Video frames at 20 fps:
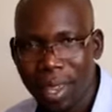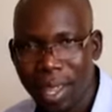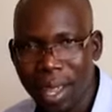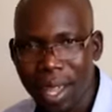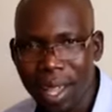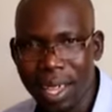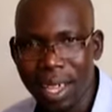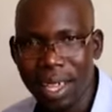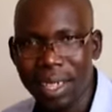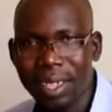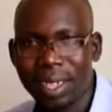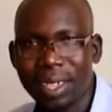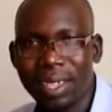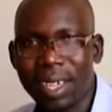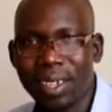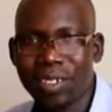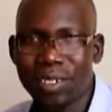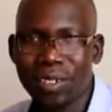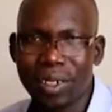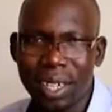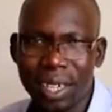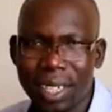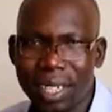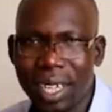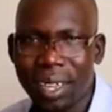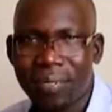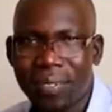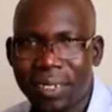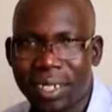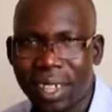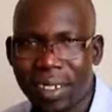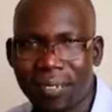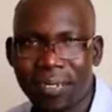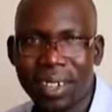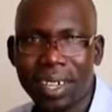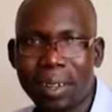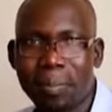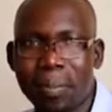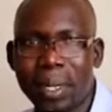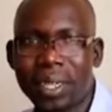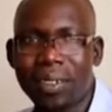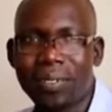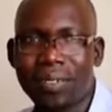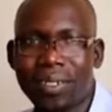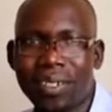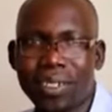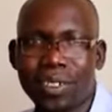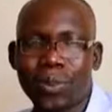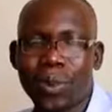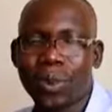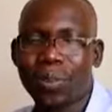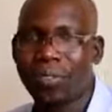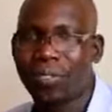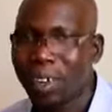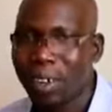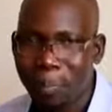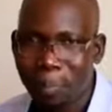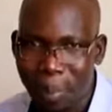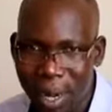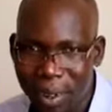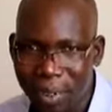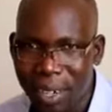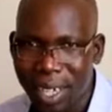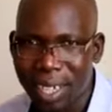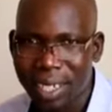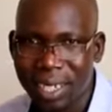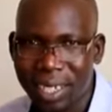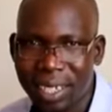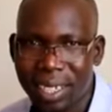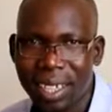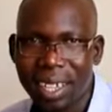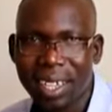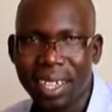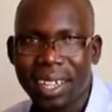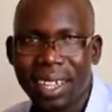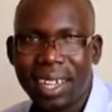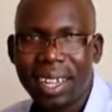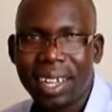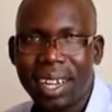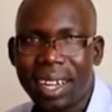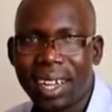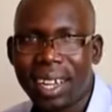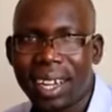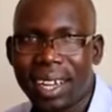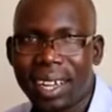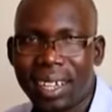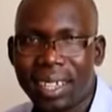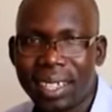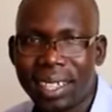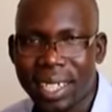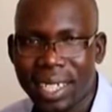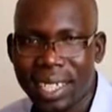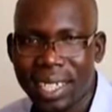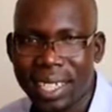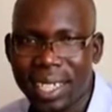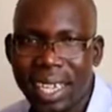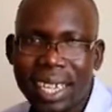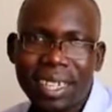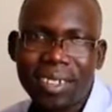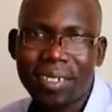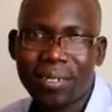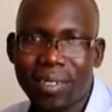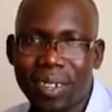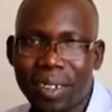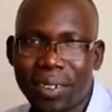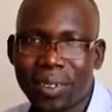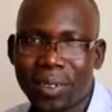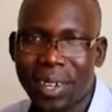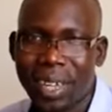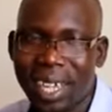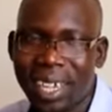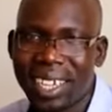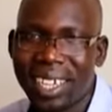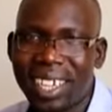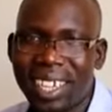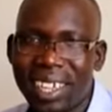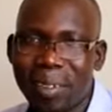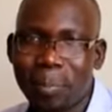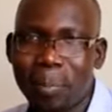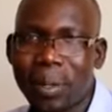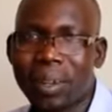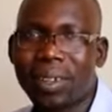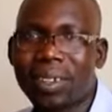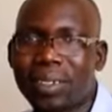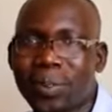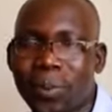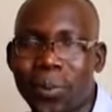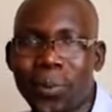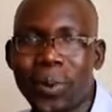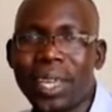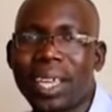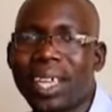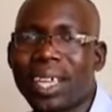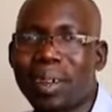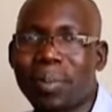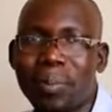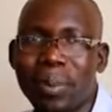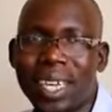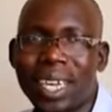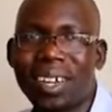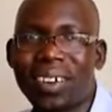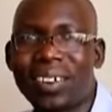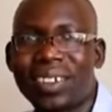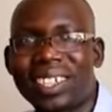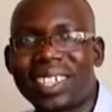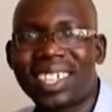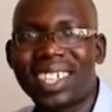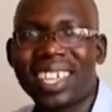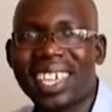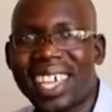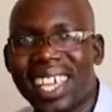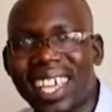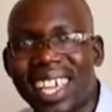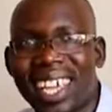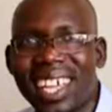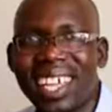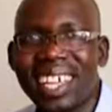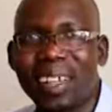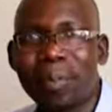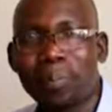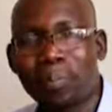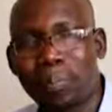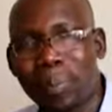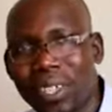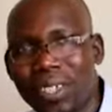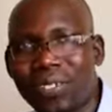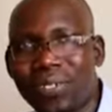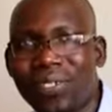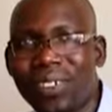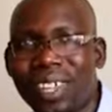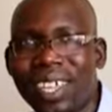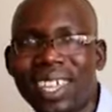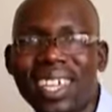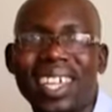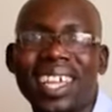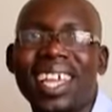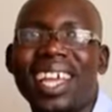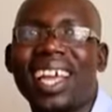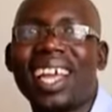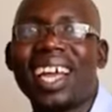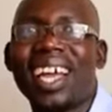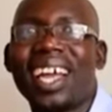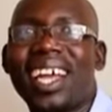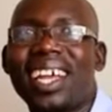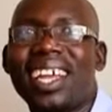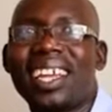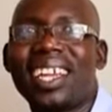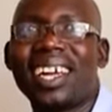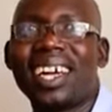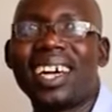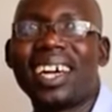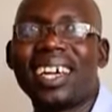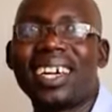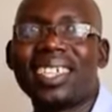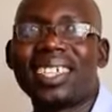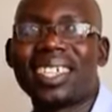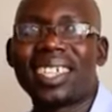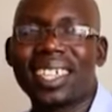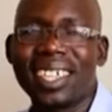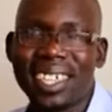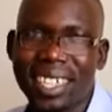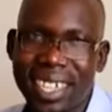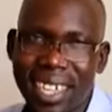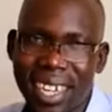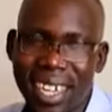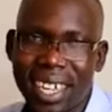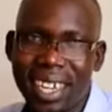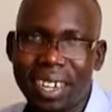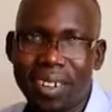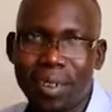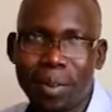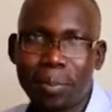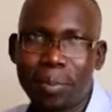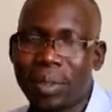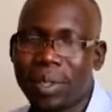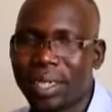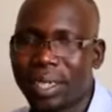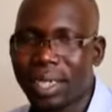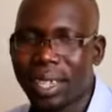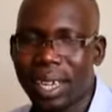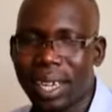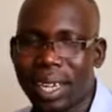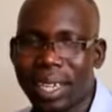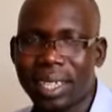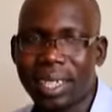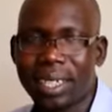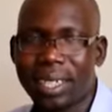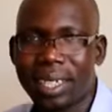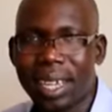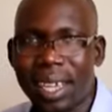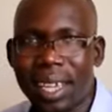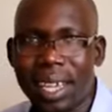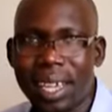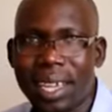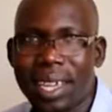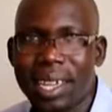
Yes, South Sudanese have suffered, but of course feel proud as the citizens of South Sudan, because we have been hosted here peacefully. And since then, almost, let's say,